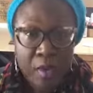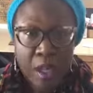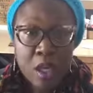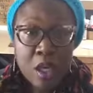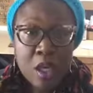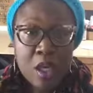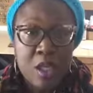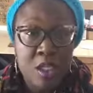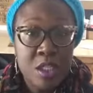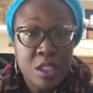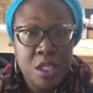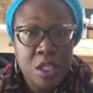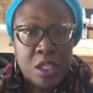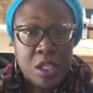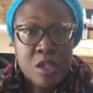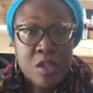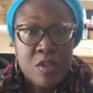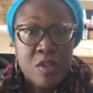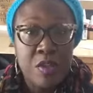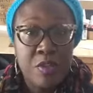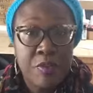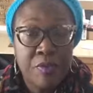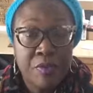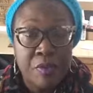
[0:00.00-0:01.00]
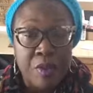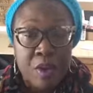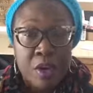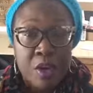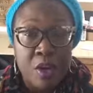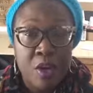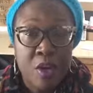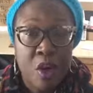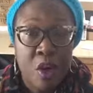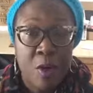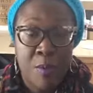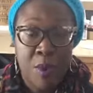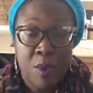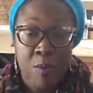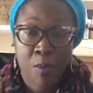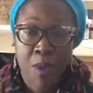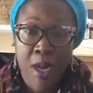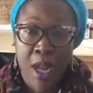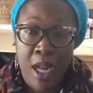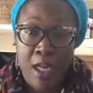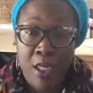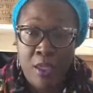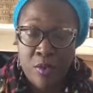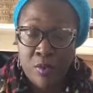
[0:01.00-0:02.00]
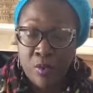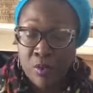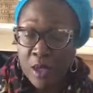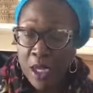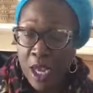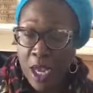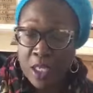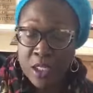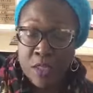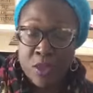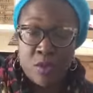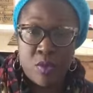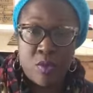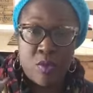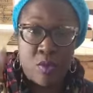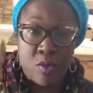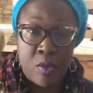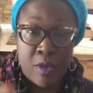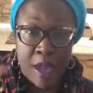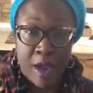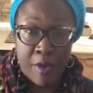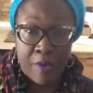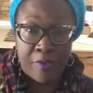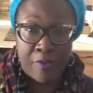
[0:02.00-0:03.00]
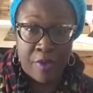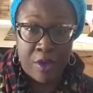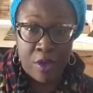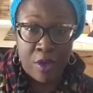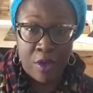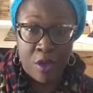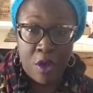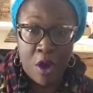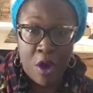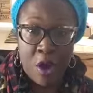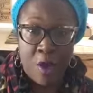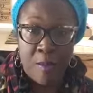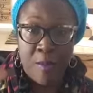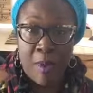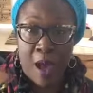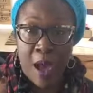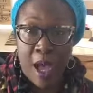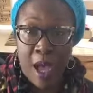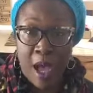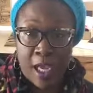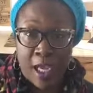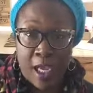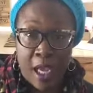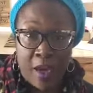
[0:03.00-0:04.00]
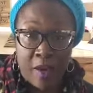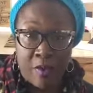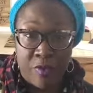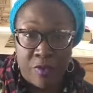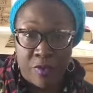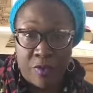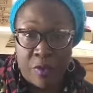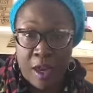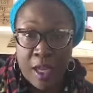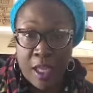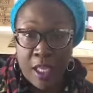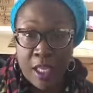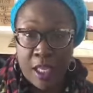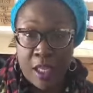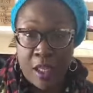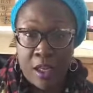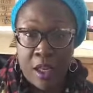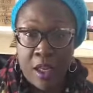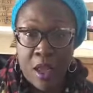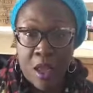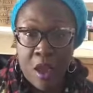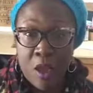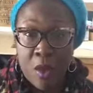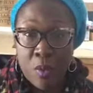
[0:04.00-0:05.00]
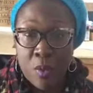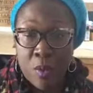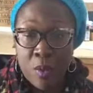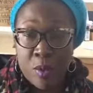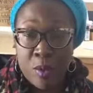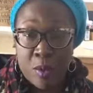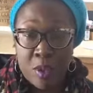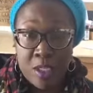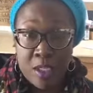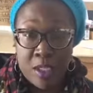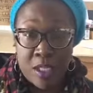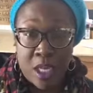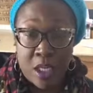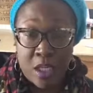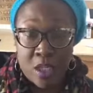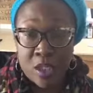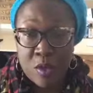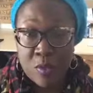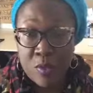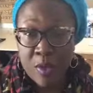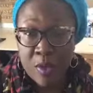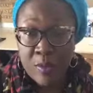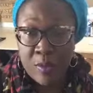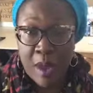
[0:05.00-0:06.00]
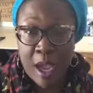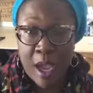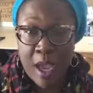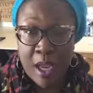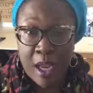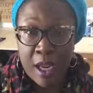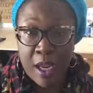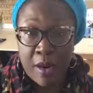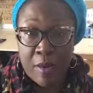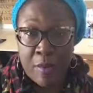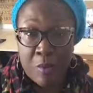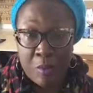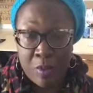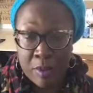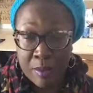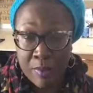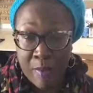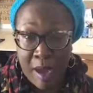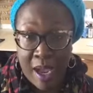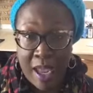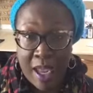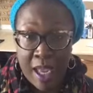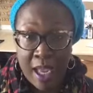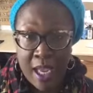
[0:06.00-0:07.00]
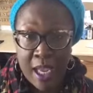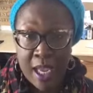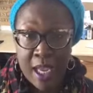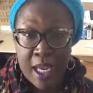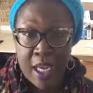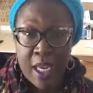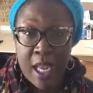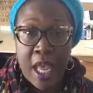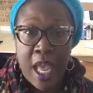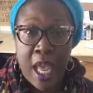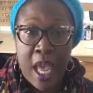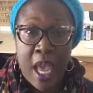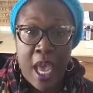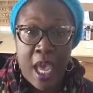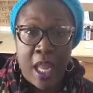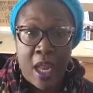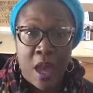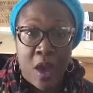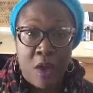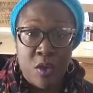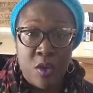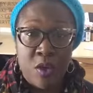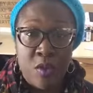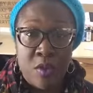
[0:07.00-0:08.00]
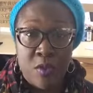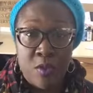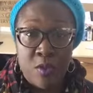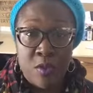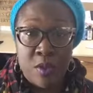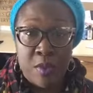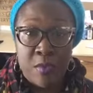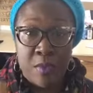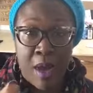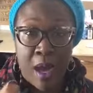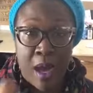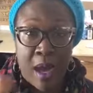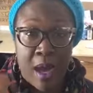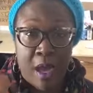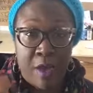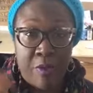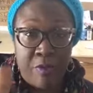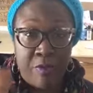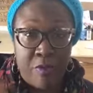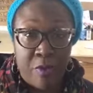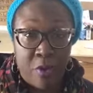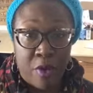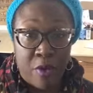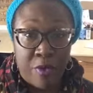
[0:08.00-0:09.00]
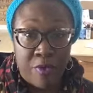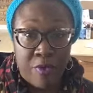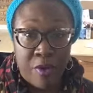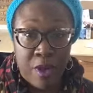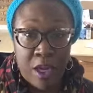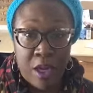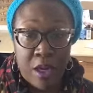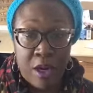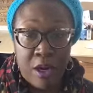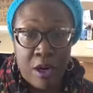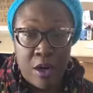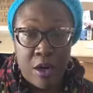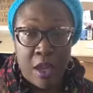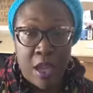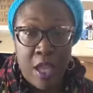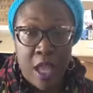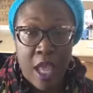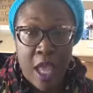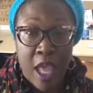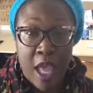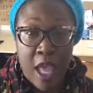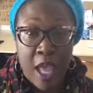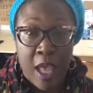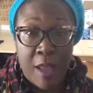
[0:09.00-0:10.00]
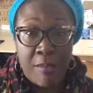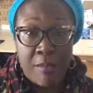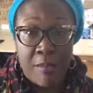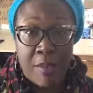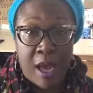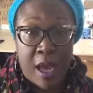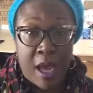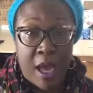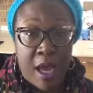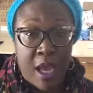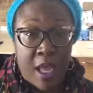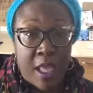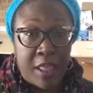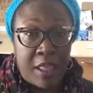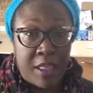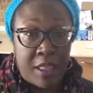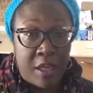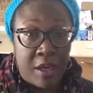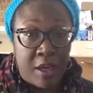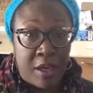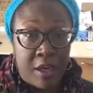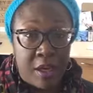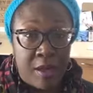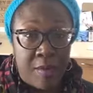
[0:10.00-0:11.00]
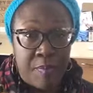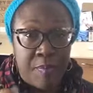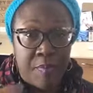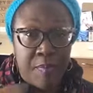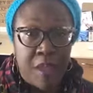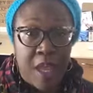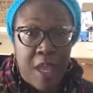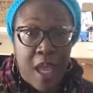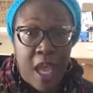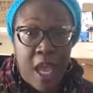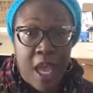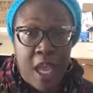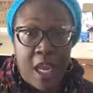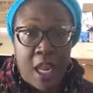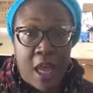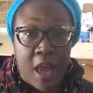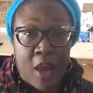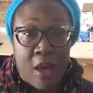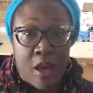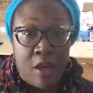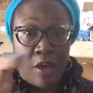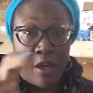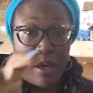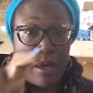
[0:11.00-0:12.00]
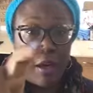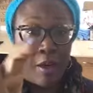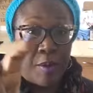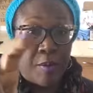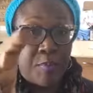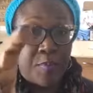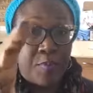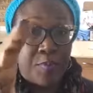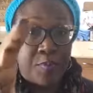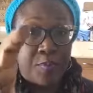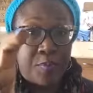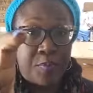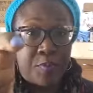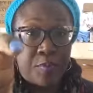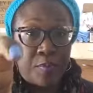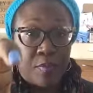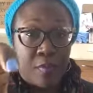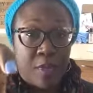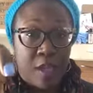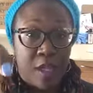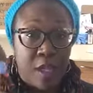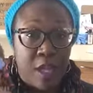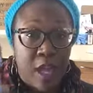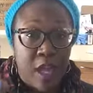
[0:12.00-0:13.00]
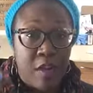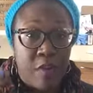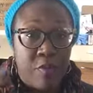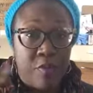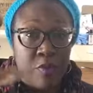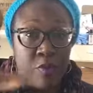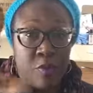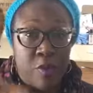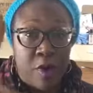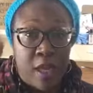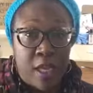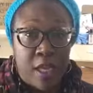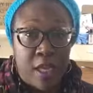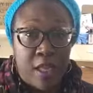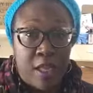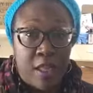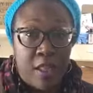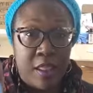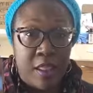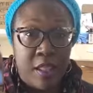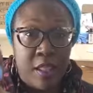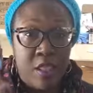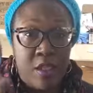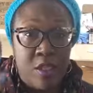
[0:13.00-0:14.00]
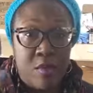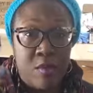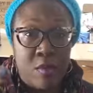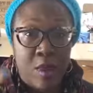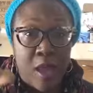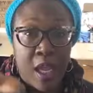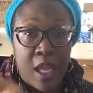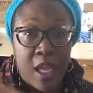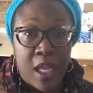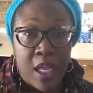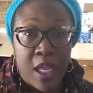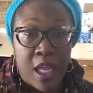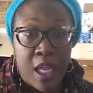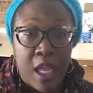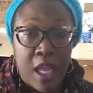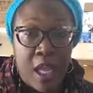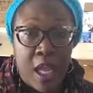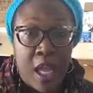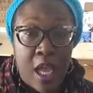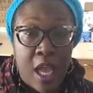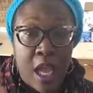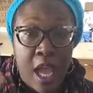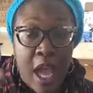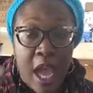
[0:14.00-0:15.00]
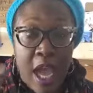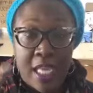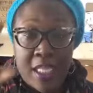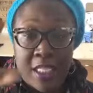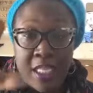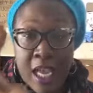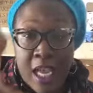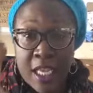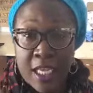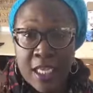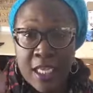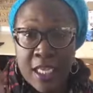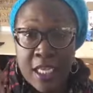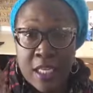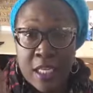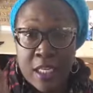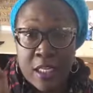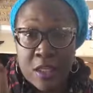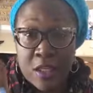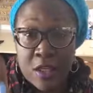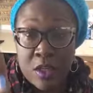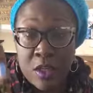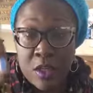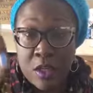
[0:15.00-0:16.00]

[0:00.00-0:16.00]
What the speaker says: continue to finger comb it. What I do when I finger comb, I kind of rake it with the section with my hand, and I'll use my forefinger and my thumb, and I'll kind of rake this way as I get